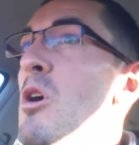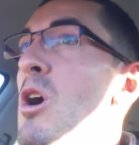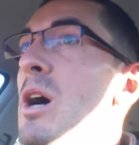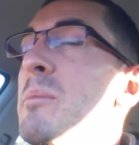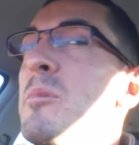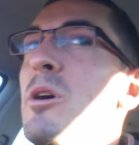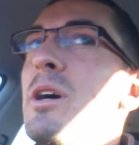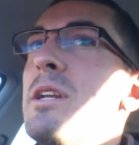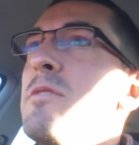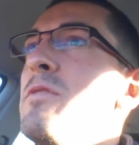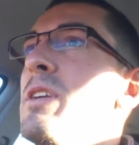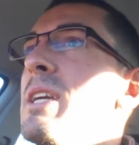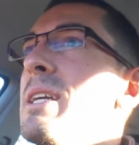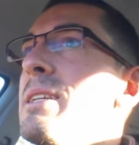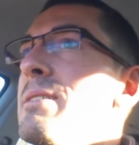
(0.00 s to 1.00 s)
my mind,
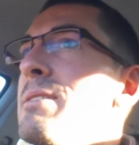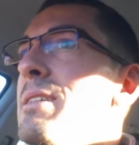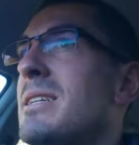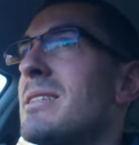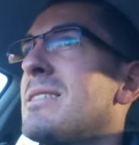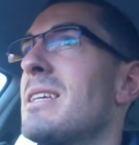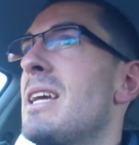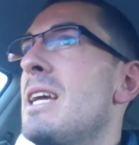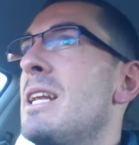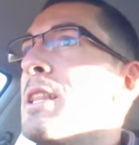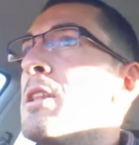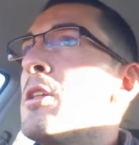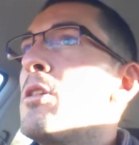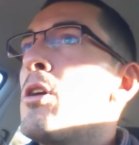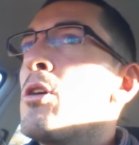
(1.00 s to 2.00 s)
if you're going to succeed
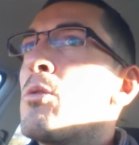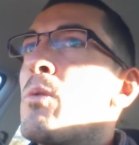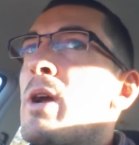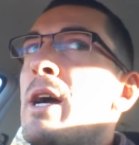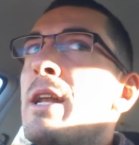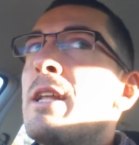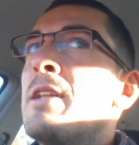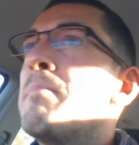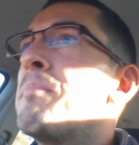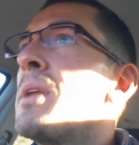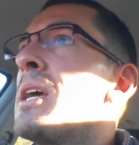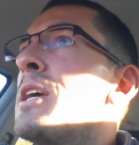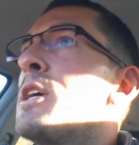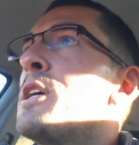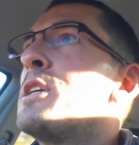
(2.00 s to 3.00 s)
in the long run
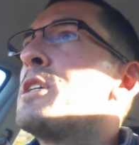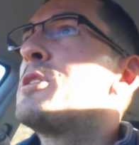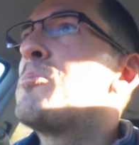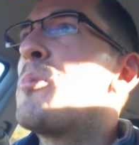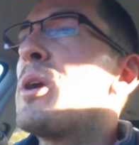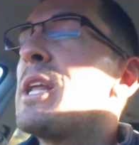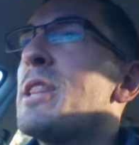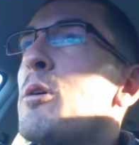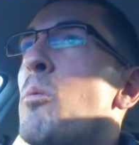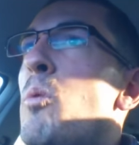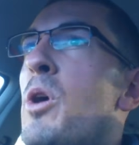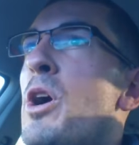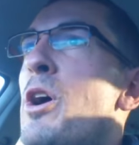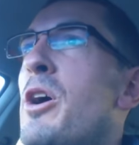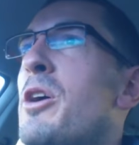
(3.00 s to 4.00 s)
and spreading the
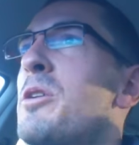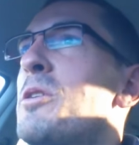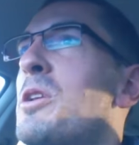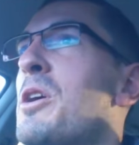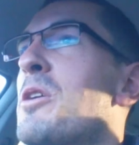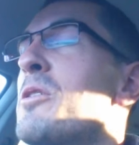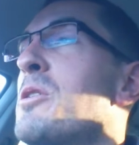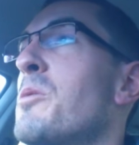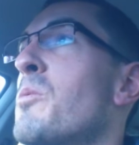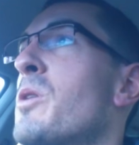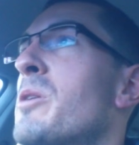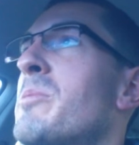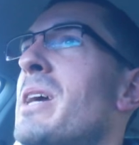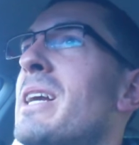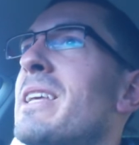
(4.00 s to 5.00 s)
word. You know, you
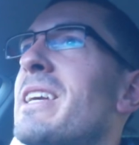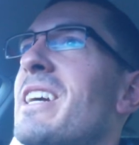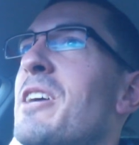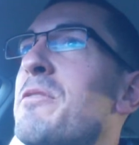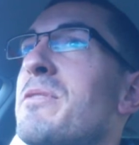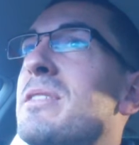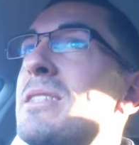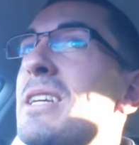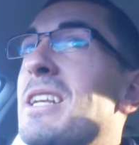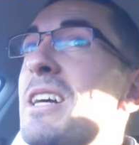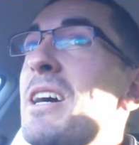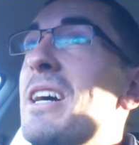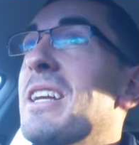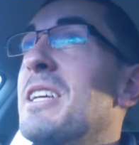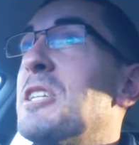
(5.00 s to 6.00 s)
want to be able to go out for dinner
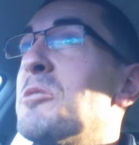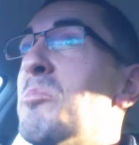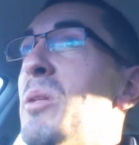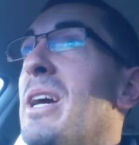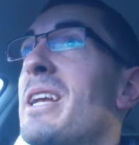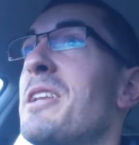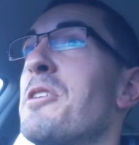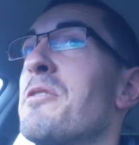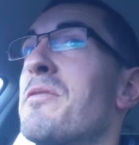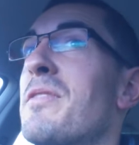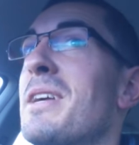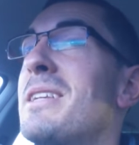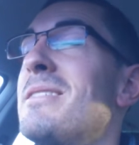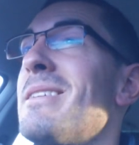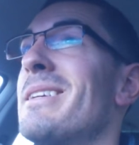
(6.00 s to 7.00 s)
and explain to your
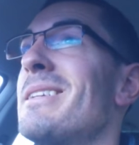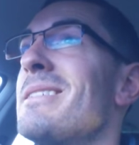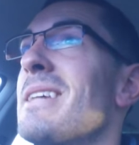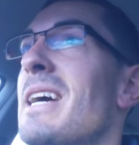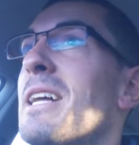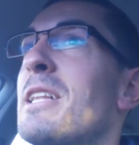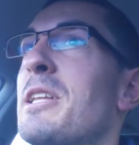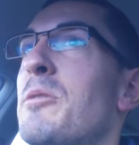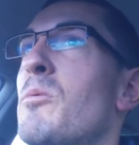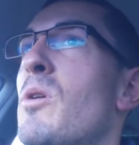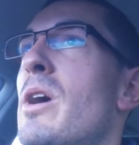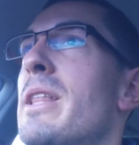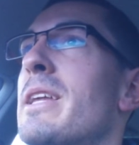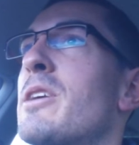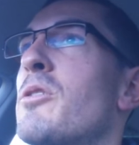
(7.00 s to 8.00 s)
friends exactly
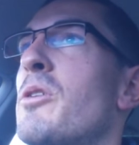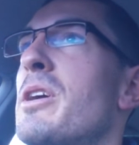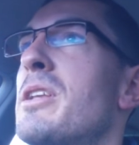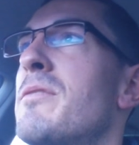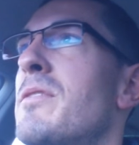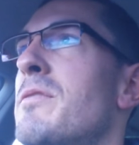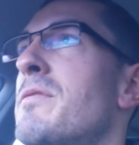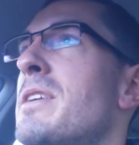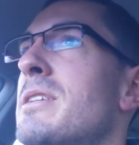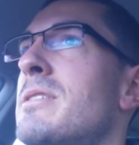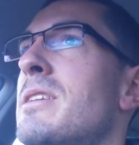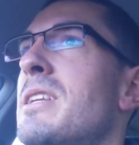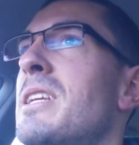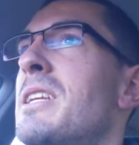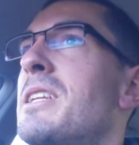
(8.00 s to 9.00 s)
why the coin you've
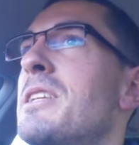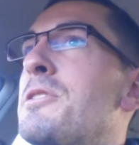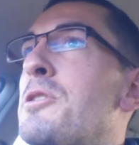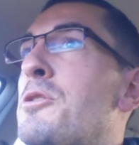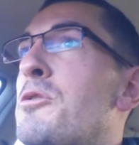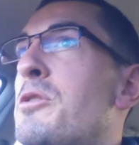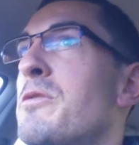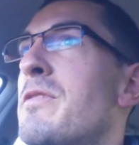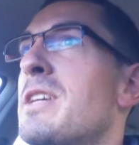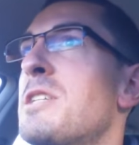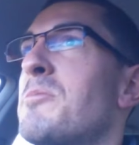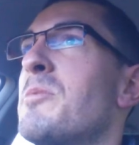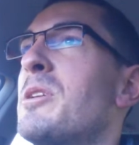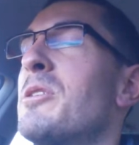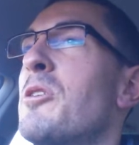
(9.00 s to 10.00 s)
invested in is a good
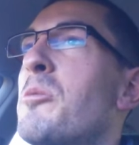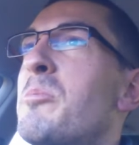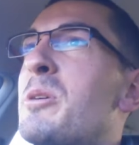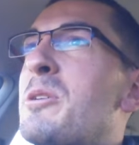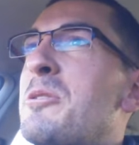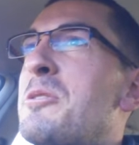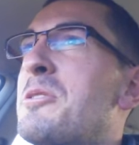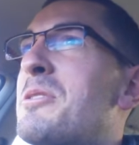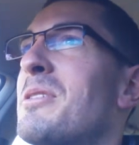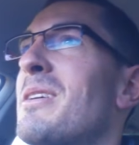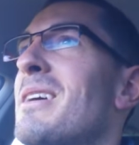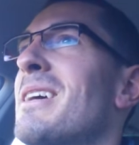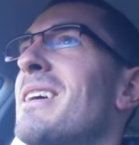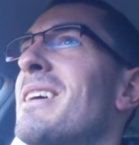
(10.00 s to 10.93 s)
investment, not because